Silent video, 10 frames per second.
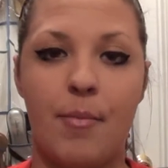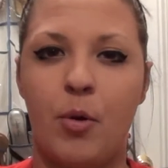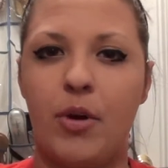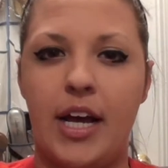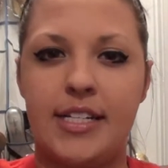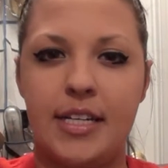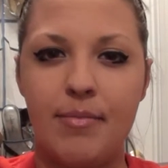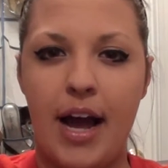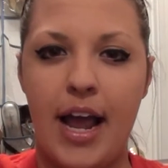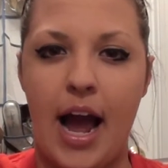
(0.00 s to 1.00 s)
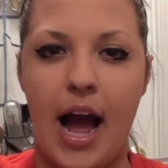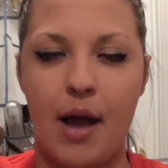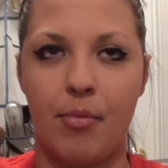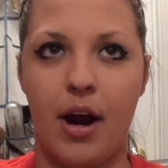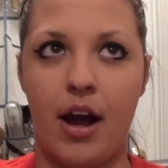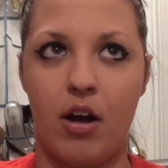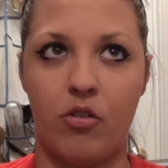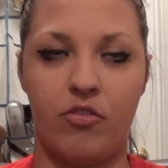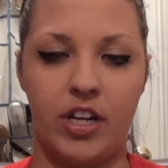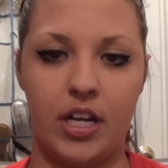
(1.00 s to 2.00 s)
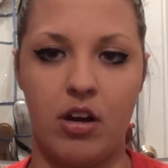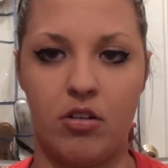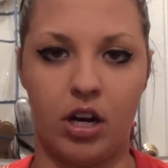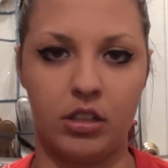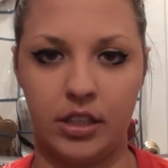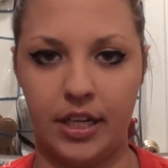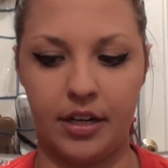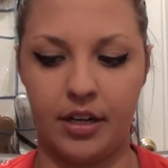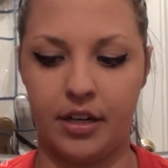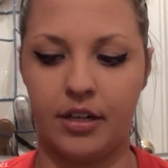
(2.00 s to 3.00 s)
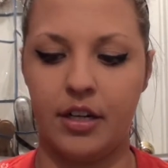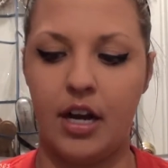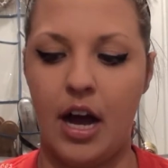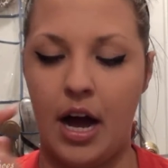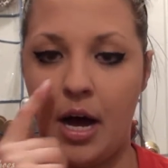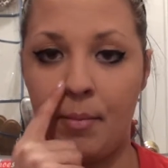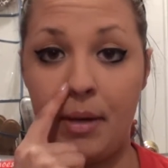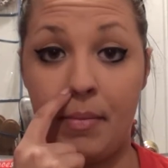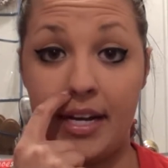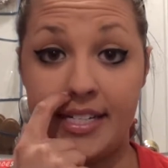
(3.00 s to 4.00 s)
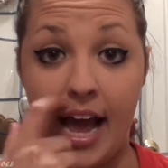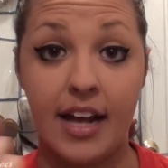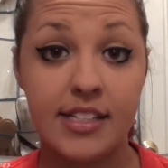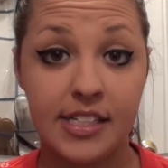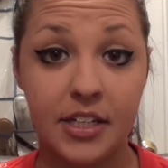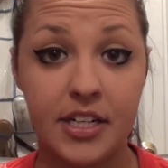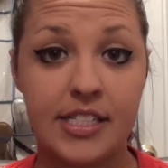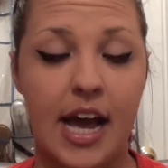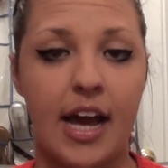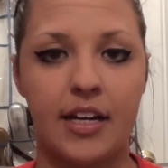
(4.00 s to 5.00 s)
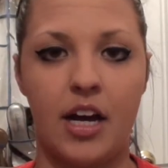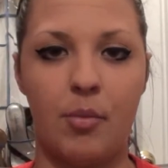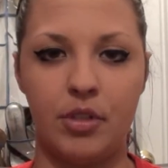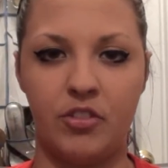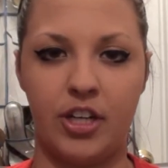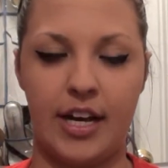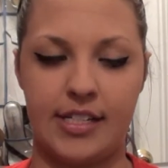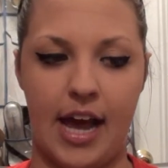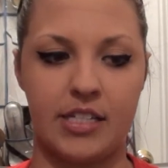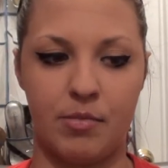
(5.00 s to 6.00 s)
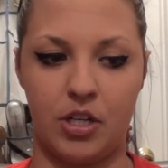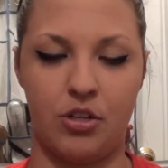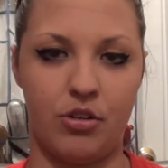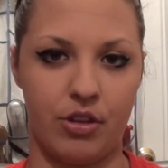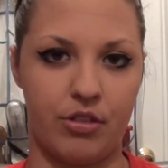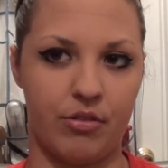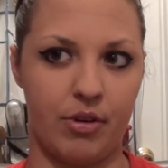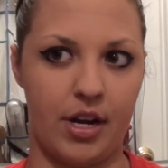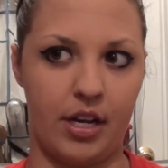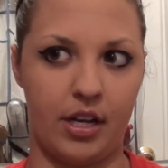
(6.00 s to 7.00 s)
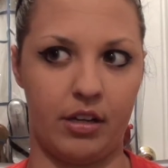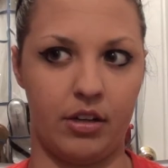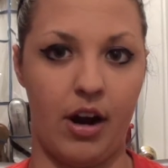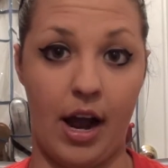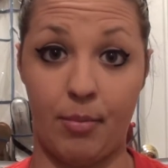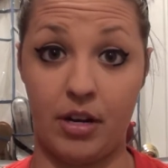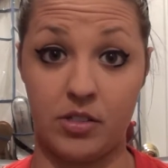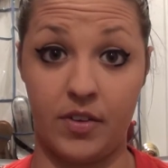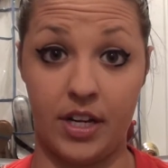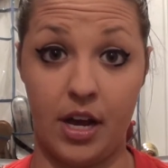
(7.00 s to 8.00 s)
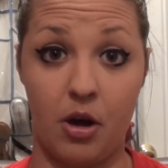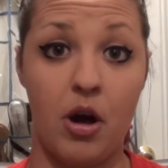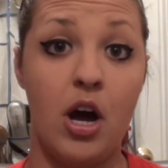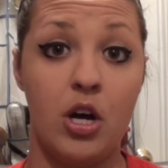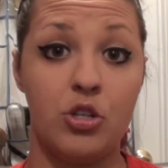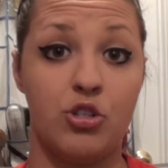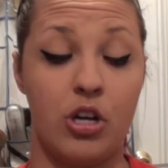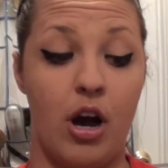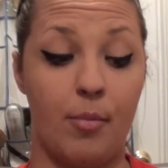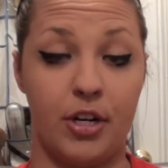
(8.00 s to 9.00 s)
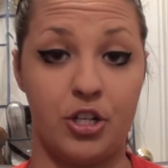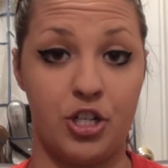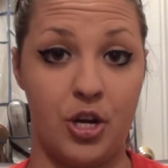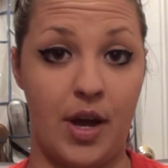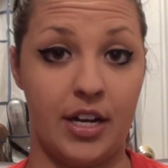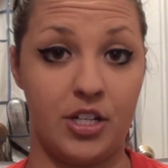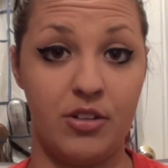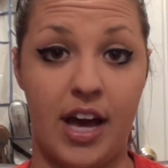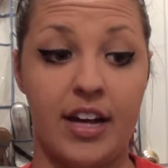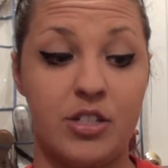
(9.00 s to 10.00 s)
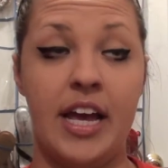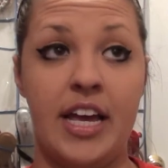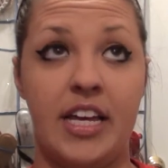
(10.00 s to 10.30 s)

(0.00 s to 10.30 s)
When I did my eyebrow video earlier in my tat series, I had a couple of you guys ask me to do the threading your eyebrows video, so I'm going to show you how to do that.